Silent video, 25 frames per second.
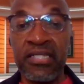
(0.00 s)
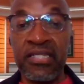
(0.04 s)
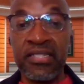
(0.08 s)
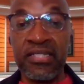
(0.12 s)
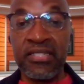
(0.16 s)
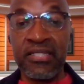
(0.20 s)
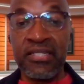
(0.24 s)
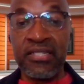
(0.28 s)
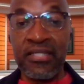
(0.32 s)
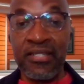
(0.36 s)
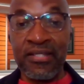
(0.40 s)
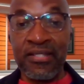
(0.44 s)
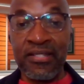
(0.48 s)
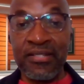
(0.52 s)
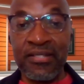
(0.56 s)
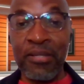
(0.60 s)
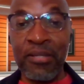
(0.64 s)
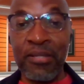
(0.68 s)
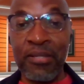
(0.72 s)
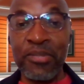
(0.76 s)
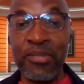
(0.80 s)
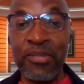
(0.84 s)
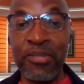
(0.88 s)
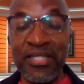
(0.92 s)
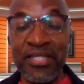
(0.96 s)
that this
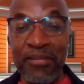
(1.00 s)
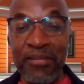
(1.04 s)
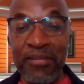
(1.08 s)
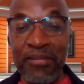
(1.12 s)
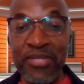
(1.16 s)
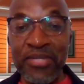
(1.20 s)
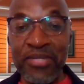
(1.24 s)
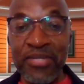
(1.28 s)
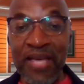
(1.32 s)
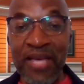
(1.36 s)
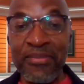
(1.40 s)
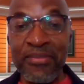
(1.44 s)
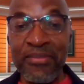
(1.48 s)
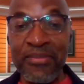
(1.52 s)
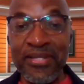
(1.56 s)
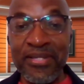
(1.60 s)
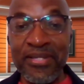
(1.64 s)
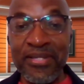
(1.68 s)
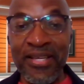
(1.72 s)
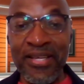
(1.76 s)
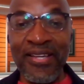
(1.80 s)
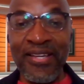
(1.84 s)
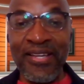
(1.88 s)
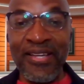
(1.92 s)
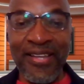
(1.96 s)
subject
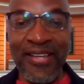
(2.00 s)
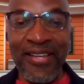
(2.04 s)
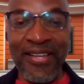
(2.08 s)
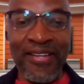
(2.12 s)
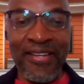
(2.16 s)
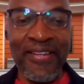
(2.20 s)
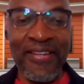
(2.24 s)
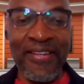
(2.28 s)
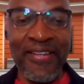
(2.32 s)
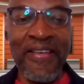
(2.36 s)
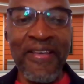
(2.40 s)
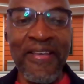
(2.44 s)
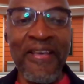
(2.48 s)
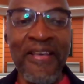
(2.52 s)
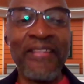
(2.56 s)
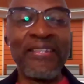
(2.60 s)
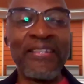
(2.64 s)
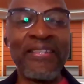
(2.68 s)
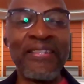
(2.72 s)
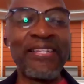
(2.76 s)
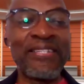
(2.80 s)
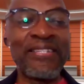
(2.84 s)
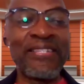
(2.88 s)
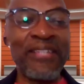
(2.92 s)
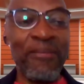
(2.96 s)
sometimes,
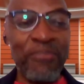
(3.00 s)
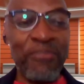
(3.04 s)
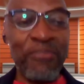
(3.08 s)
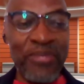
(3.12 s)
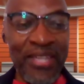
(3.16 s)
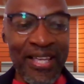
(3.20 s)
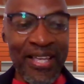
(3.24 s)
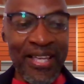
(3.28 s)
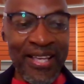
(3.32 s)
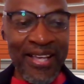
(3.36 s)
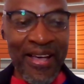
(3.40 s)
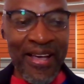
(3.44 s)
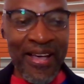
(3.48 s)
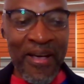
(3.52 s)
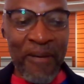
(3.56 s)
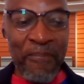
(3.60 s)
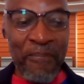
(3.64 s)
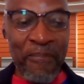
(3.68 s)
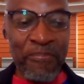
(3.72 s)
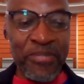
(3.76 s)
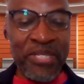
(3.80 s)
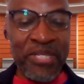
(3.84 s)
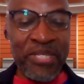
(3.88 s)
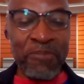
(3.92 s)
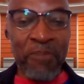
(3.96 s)
this subject
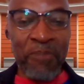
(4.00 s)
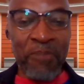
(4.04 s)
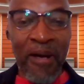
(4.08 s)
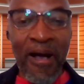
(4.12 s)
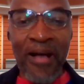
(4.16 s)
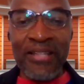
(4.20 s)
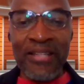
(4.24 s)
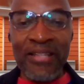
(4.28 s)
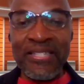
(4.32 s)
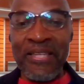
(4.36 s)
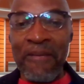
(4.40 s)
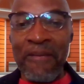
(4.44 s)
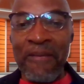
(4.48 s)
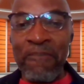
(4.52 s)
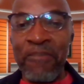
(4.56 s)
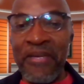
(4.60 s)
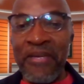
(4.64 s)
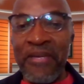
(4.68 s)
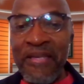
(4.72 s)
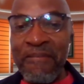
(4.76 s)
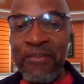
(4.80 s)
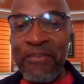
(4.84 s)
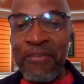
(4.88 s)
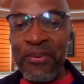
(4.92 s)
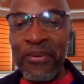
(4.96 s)
sparks in
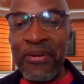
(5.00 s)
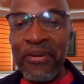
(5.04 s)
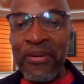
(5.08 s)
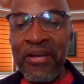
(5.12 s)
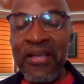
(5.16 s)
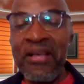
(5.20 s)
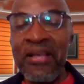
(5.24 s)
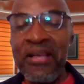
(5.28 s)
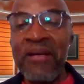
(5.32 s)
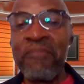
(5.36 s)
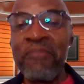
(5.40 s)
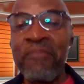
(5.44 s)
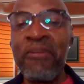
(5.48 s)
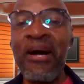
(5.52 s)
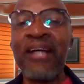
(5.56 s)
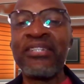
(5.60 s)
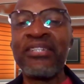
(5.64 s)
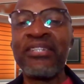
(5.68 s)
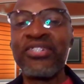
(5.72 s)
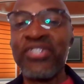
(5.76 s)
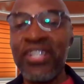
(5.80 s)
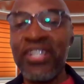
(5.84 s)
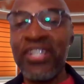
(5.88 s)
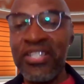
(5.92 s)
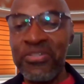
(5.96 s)
people. But
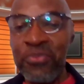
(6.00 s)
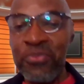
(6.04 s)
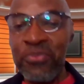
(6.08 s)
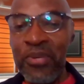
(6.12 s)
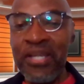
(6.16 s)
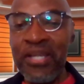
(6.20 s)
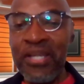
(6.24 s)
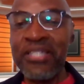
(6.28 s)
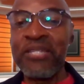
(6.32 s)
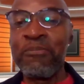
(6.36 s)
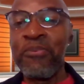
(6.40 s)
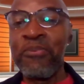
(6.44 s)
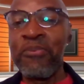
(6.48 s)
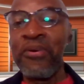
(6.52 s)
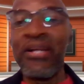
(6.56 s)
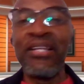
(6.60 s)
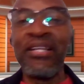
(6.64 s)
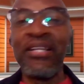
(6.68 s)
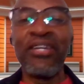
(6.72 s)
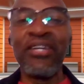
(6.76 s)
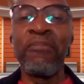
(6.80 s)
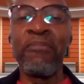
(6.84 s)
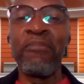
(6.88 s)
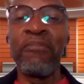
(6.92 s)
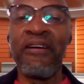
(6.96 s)
I just wanted to
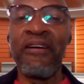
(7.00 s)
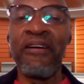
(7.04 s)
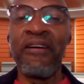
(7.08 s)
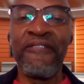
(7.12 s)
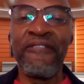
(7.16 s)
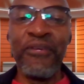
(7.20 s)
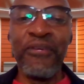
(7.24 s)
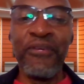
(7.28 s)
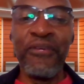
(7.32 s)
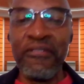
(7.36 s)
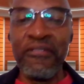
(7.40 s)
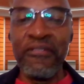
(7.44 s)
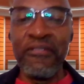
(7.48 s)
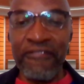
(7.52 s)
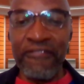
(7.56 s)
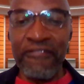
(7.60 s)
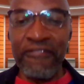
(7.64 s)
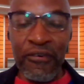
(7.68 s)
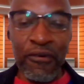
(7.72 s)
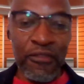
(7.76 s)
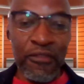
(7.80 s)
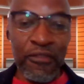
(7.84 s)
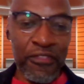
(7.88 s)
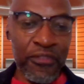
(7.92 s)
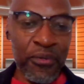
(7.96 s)
put a little bit of food
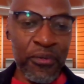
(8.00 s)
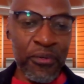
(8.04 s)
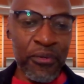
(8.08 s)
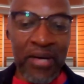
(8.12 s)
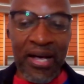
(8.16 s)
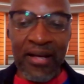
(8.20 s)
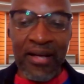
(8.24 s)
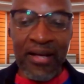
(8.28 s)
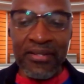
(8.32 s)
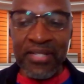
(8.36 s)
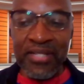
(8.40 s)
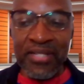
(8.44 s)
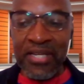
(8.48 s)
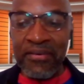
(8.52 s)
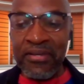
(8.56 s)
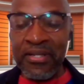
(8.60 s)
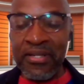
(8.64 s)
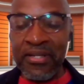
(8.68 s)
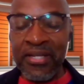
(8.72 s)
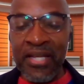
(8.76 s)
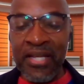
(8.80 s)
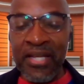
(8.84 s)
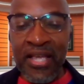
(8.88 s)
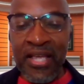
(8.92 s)
for thought out there.